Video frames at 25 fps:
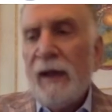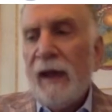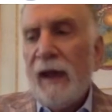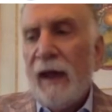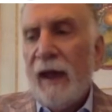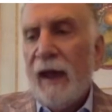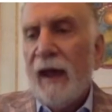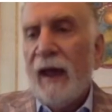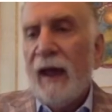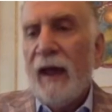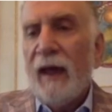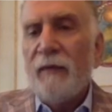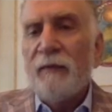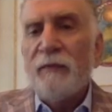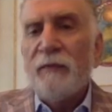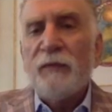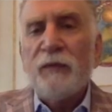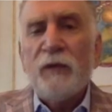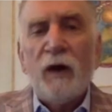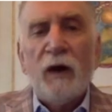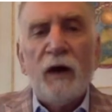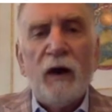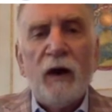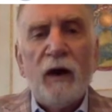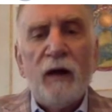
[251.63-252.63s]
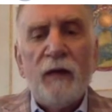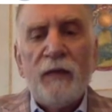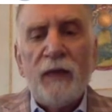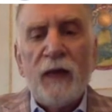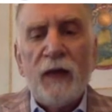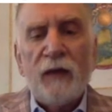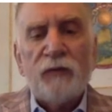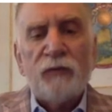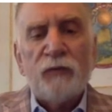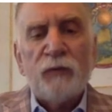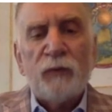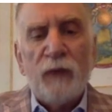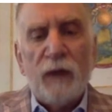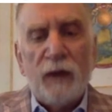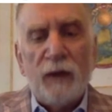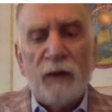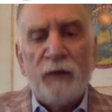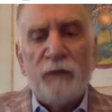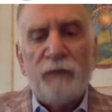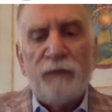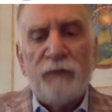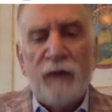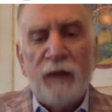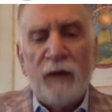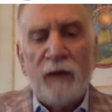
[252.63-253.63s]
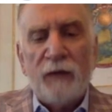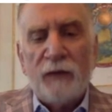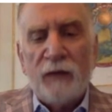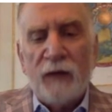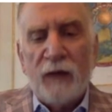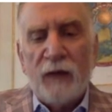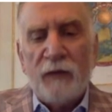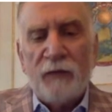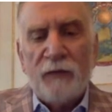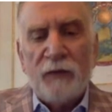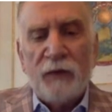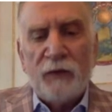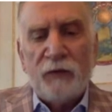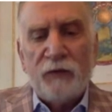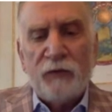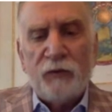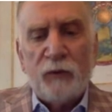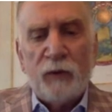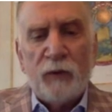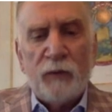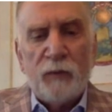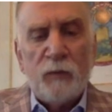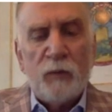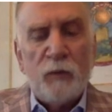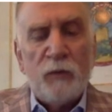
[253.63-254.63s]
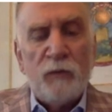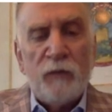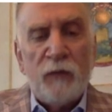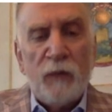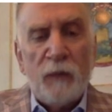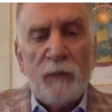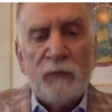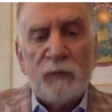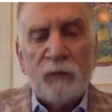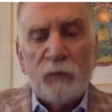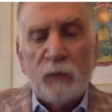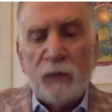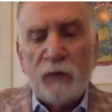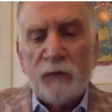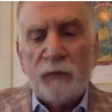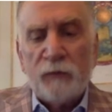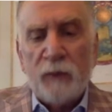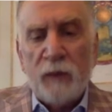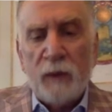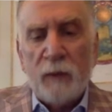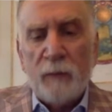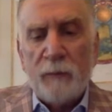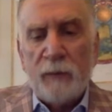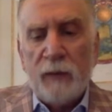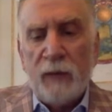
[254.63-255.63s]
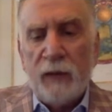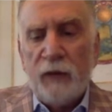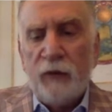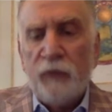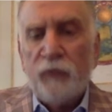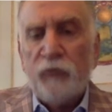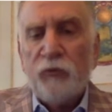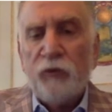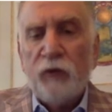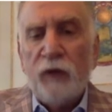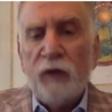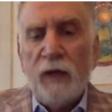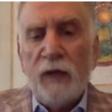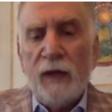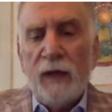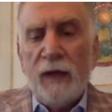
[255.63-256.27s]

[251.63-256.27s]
And that's when I found out that you had moved up to West Palm Beach.